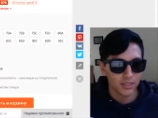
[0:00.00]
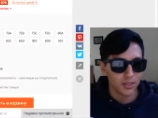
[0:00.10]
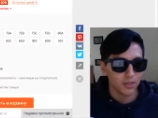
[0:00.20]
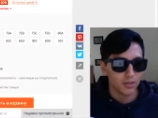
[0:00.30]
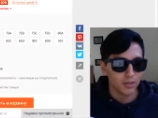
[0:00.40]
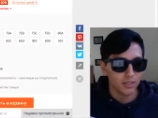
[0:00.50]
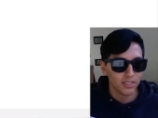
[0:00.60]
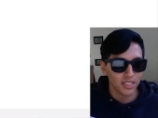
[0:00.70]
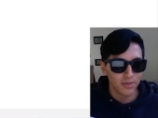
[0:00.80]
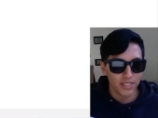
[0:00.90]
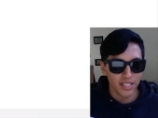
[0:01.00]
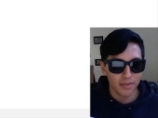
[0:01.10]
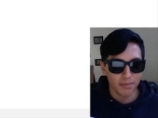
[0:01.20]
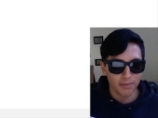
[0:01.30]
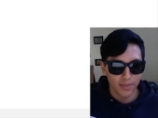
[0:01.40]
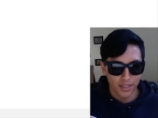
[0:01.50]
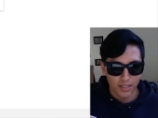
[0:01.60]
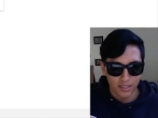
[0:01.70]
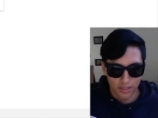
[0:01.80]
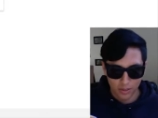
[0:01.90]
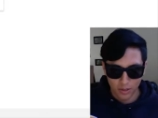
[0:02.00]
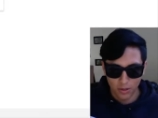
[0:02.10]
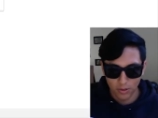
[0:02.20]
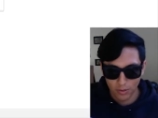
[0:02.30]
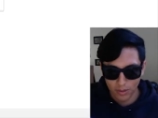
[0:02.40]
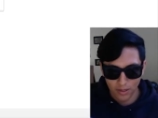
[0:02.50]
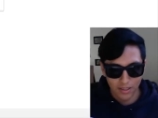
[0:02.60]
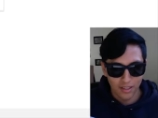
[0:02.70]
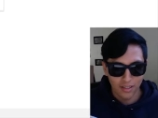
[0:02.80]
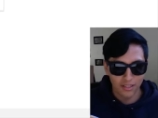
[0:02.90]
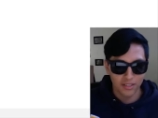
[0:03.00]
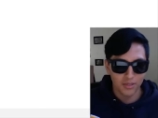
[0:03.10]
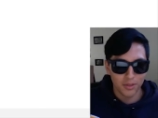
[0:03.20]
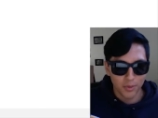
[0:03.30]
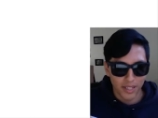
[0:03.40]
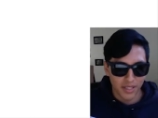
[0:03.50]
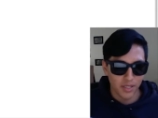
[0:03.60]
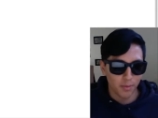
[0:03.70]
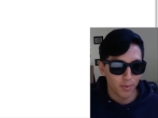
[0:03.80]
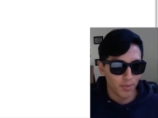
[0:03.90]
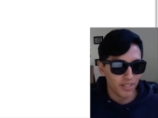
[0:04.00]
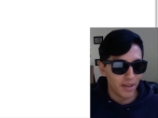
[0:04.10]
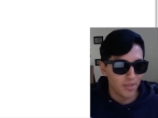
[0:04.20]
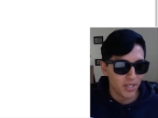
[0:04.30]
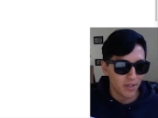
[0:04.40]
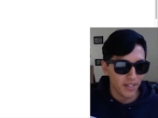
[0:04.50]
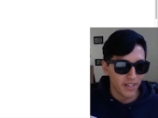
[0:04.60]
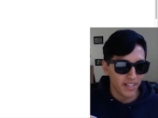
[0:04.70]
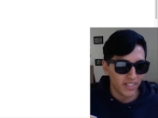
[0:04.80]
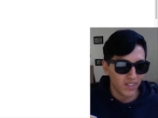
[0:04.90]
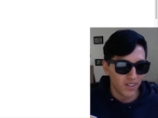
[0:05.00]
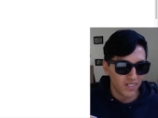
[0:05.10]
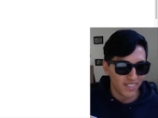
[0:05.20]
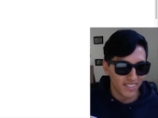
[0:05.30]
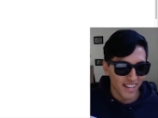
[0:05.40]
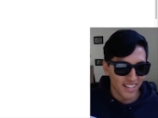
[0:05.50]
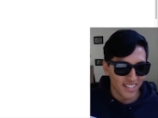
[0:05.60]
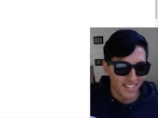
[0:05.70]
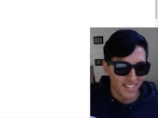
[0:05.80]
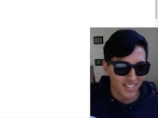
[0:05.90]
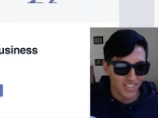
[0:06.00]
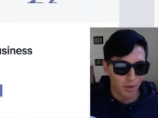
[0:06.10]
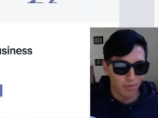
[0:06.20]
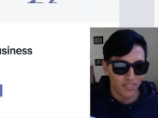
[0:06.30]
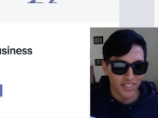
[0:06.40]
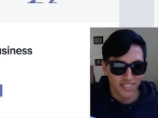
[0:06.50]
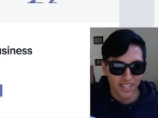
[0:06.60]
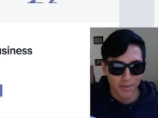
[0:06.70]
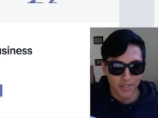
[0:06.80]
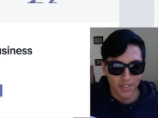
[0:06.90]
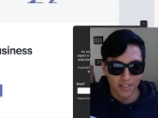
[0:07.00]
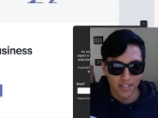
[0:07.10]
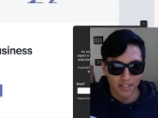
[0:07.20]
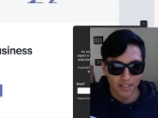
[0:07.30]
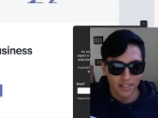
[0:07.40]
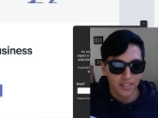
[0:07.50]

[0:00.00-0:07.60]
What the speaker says: So let's think of a name. So this is what name generator, and on guys, Shopify has a name generator.